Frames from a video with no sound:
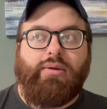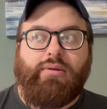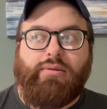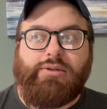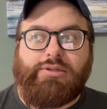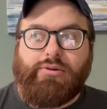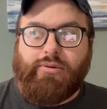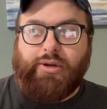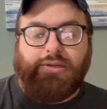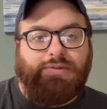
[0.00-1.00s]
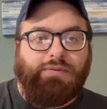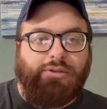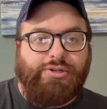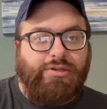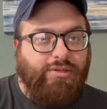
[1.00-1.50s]
the stories for
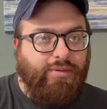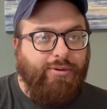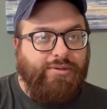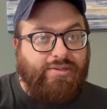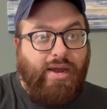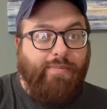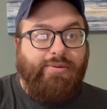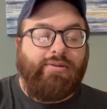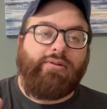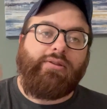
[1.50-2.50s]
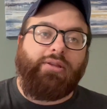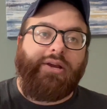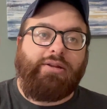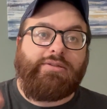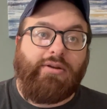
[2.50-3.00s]
Legion of Superheroes stopped, and then they
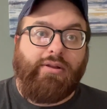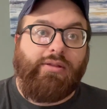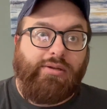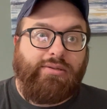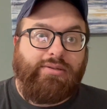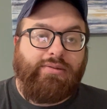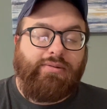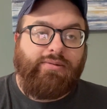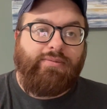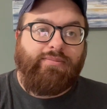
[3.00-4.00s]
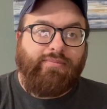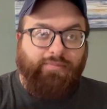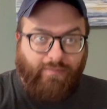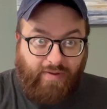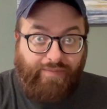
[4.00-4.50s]
kind of started this
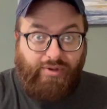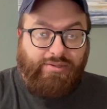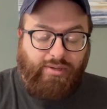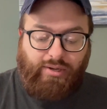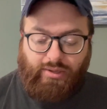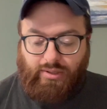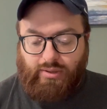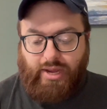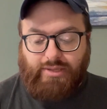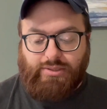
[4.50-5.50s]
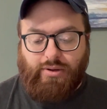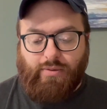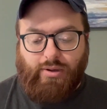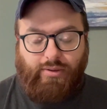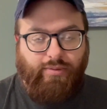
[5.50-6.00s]
5 years later. And then as you
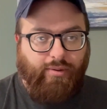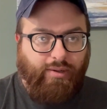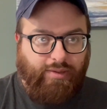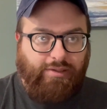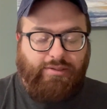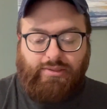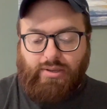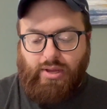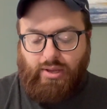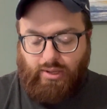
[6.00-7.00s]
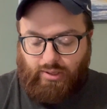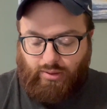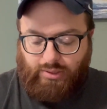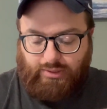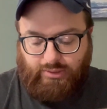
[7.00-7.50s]
go on throughout this,
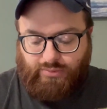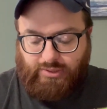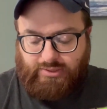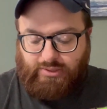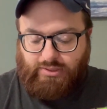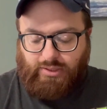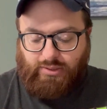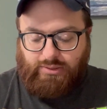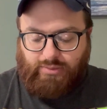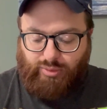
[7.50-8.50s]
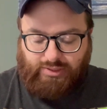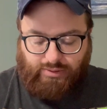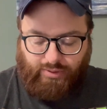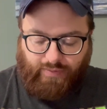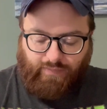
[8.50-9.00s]
there's lots of twists and turns and
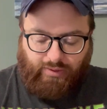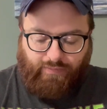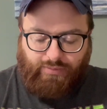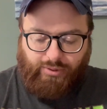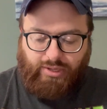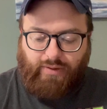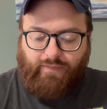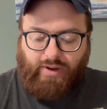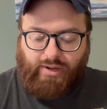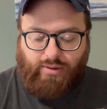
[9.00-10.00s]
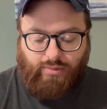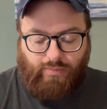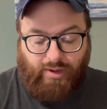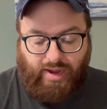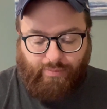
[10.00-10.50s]
mystery involved where you kind of find out
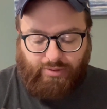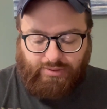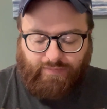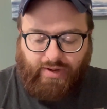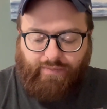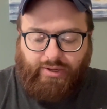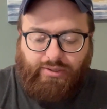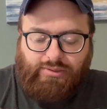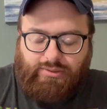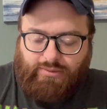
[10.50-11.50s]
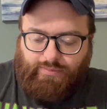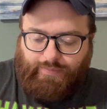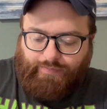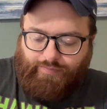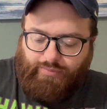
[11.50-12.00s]
what happened those 5 years
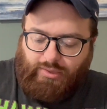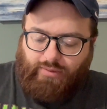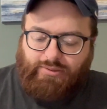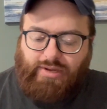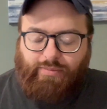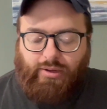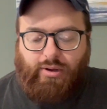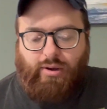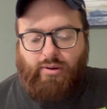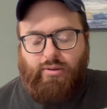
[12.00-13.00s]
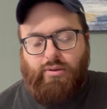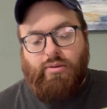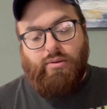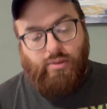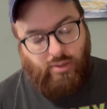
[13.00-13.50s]
and then what's happening currently.
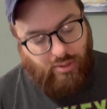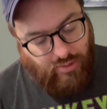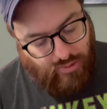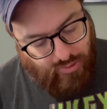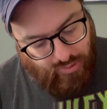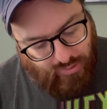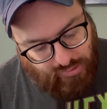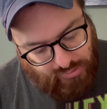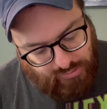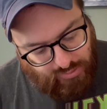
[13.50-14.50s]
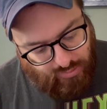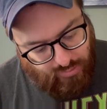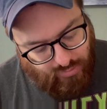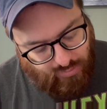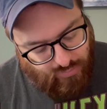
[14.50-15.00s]

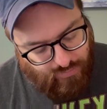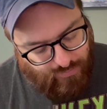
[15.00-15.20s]
So